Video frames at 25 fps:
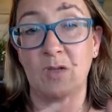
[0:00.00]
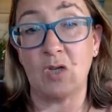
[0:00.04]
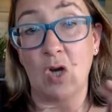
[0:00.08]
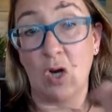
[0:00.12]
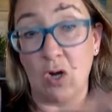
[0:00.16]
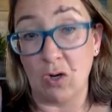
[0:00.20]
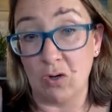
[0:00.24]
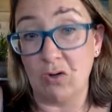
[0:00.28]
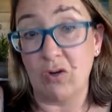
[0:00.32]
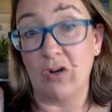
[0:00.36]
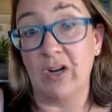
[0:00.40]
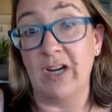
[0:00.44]

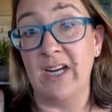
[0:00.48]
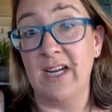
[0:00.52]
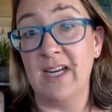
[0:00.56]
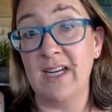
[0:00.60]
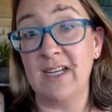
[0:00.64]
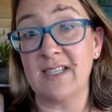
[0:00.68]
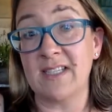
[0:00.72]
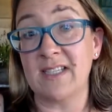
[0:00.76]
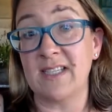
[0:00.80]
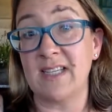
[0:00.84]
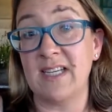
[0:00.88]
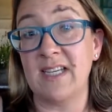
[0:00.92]

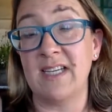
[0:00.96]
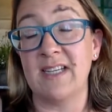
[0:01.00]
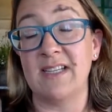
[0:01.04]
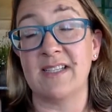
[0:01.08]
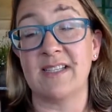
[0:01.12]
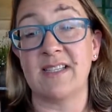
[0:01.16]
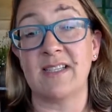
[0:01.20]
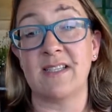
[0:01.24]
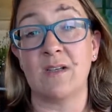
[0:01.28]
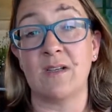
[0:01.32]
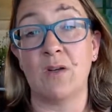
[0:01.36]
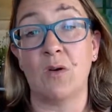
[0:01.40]
Concrete
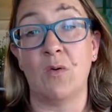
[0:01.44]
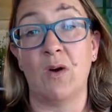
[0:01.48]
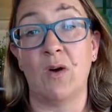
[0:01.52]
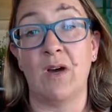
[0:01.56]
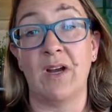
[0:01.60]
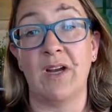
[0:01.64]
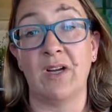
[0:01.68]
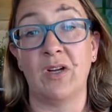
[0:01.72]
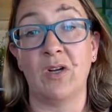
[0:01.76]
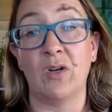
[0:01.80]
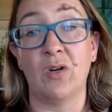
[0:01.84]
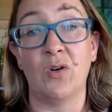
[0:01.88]
is
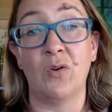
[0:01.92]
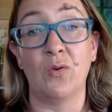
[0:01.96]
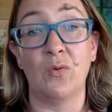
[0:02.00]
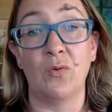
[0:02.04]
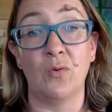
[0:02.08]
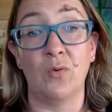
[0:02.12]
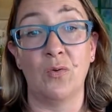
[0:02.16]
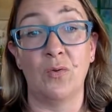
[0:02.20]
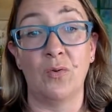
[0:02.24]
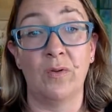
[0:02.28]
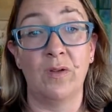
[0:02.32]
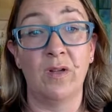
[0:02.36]
quite a
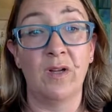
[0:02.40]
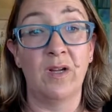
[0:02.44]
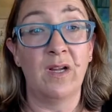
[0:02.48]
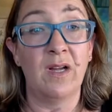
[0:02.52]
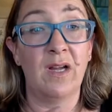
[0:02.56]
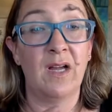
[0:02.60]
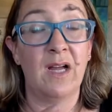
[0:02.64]
cool,